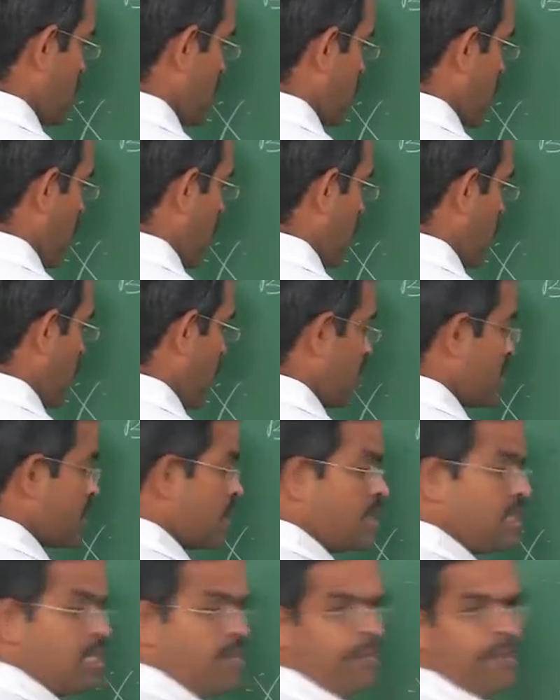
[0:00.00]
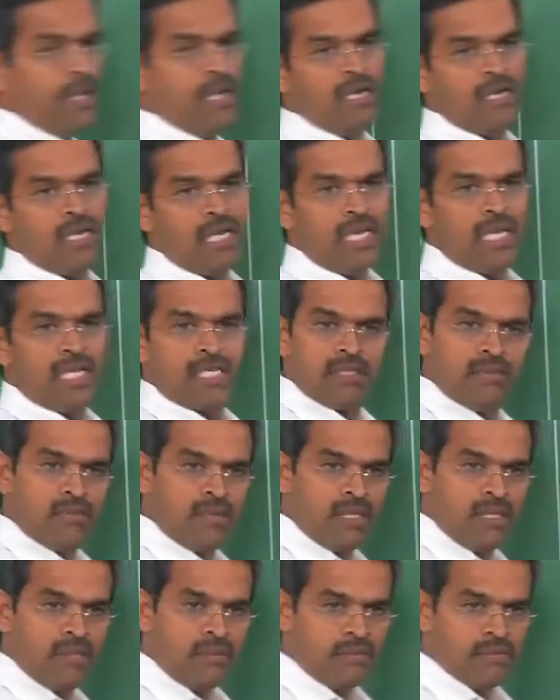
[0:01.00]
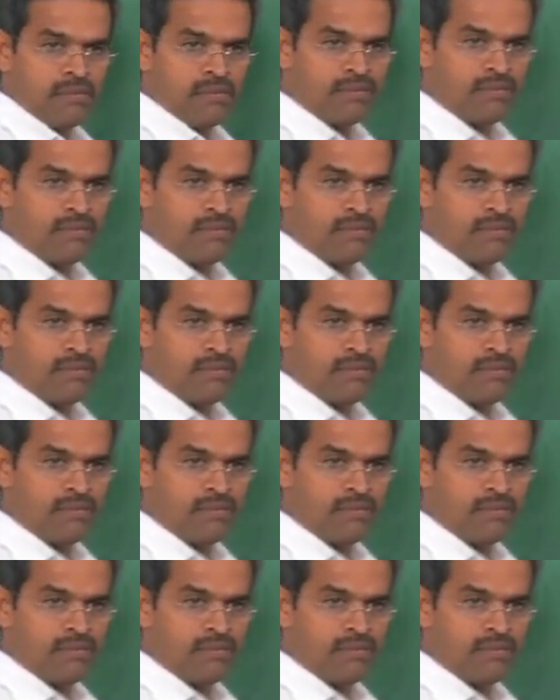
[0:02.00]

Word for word: and column members independently and assemble them?